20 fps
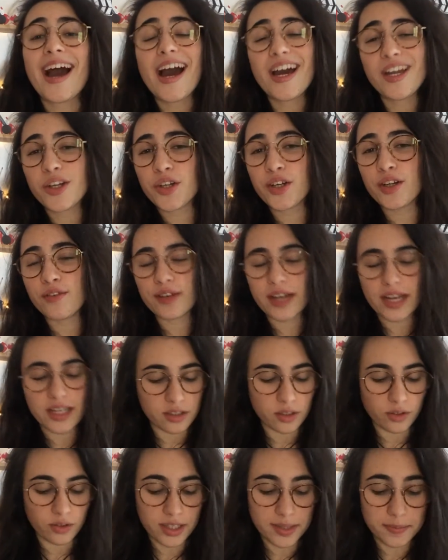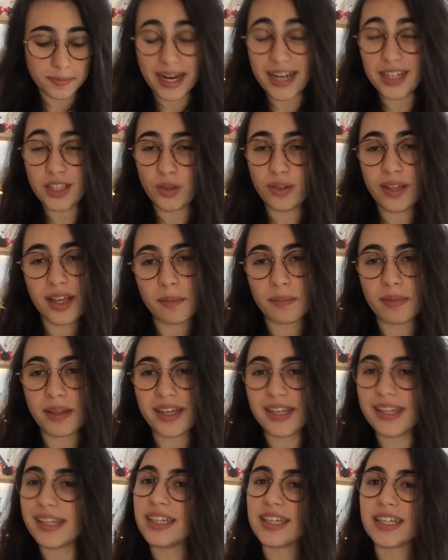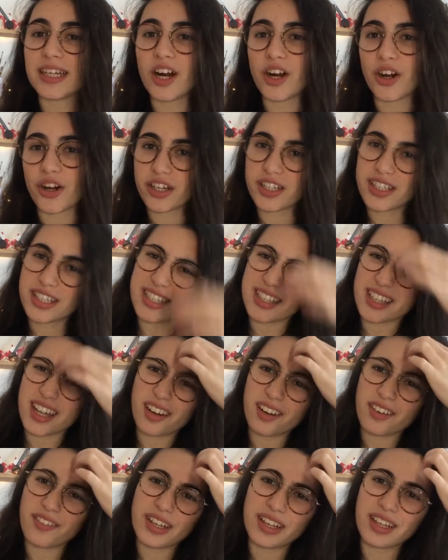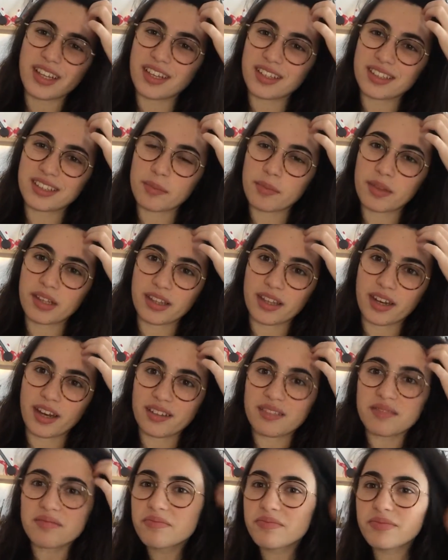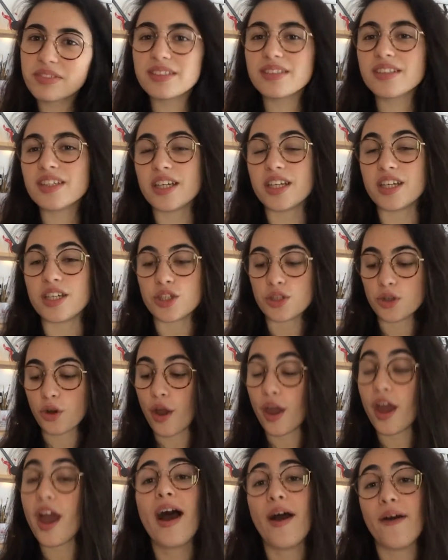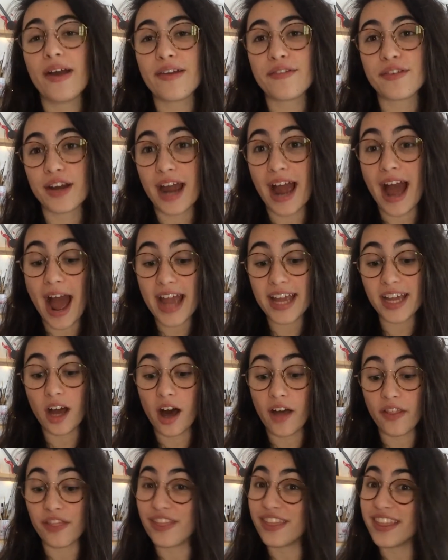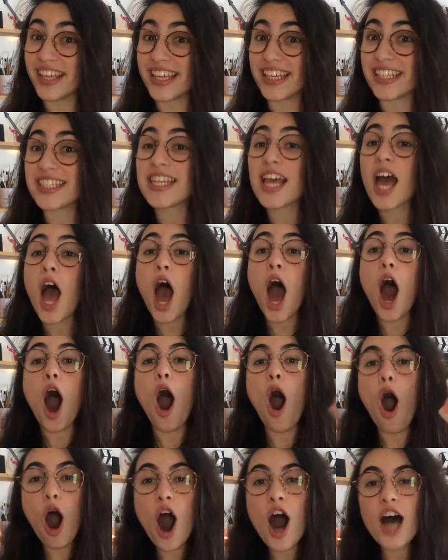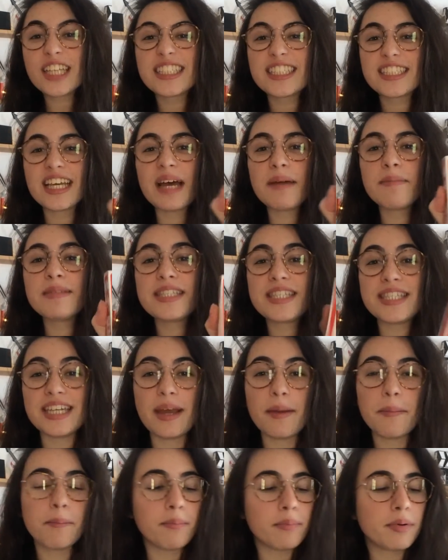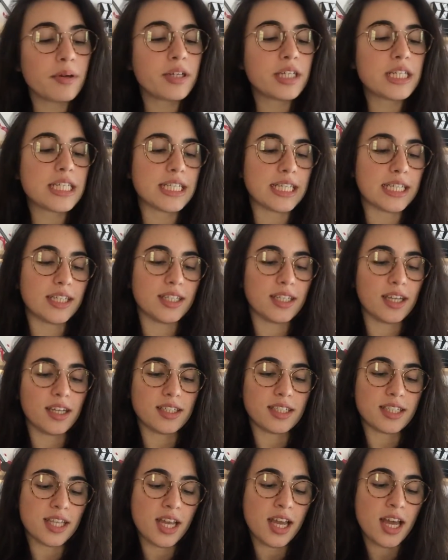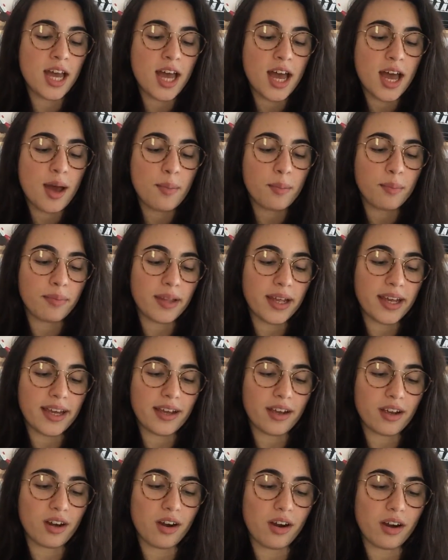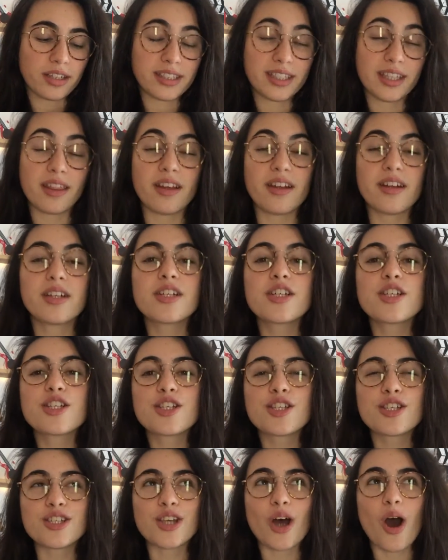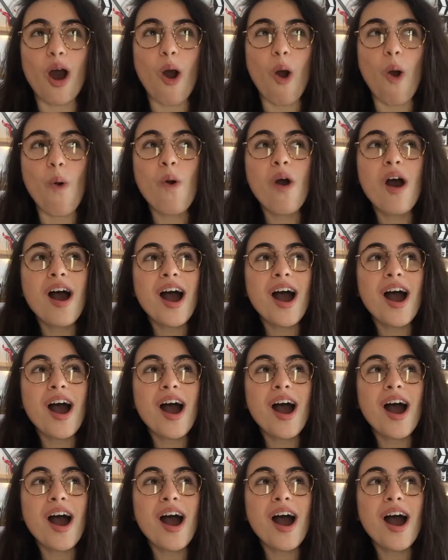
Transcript: I don't know if you guys know this, but I don't like playing cards. It's not really something that I enjoy. However, I got these awesome Tim Burton's playing cards, and they're so